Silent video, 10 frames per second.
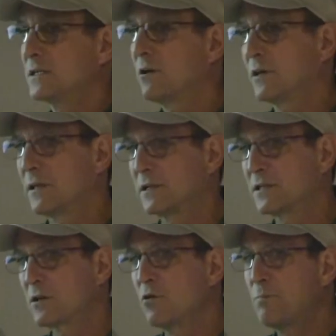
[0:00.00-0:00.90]
So the the
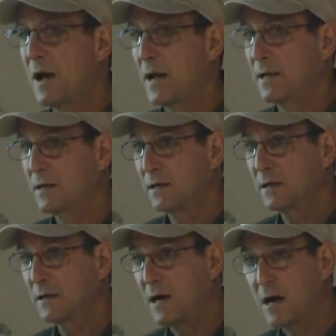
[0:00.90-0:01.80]
scoop on
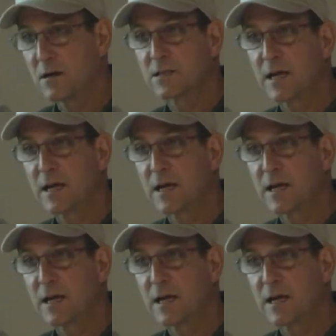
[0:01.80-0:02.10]
hard